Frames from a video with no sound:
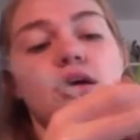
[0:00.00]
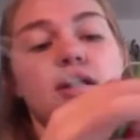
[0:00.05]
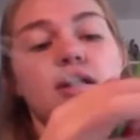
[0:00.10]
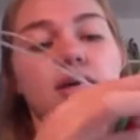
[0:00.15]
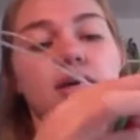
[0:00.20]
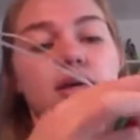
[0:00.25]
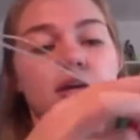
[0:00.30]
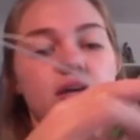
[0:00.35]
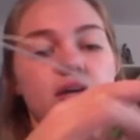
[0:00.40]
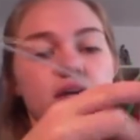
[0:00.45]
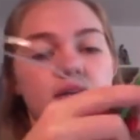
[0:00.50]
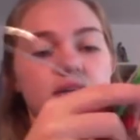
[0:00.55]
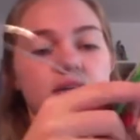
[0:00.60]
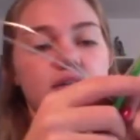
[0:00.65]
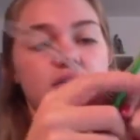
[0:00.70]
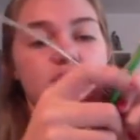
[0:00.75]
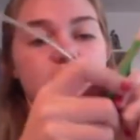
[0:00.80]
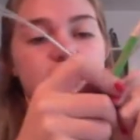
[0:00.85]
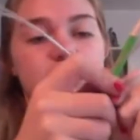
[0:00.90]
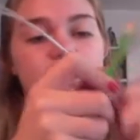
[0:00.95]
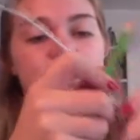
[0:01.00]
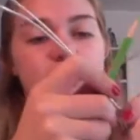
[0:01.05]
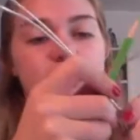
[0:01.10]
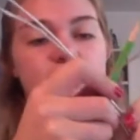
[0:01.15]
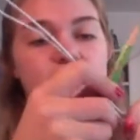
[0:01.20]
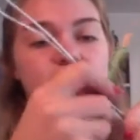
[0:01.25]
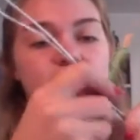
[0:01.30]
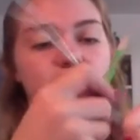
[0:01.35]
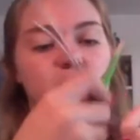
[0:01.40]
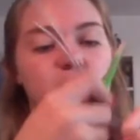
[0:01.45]
and just kind of
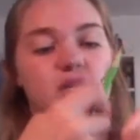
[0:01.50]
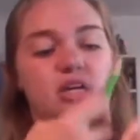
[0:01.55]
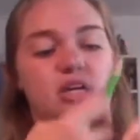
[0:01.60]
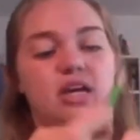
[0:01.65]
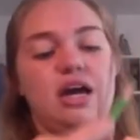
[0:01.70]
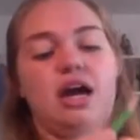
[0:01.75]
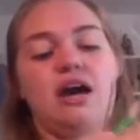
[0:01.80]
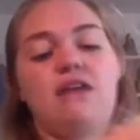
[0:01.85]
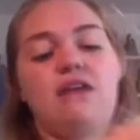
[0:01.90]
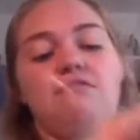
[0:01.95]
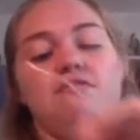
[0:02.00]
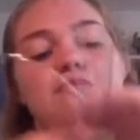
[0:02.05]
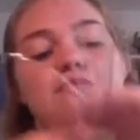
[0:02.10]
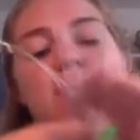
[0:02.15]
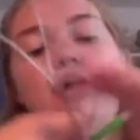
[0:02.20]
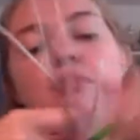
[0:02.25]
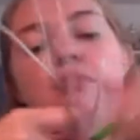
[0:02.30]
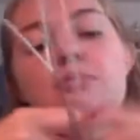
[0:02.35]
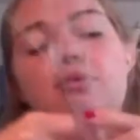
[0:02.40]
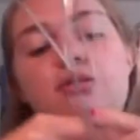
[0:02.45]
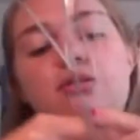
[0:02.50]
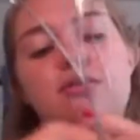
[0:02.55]
give them like a half wrap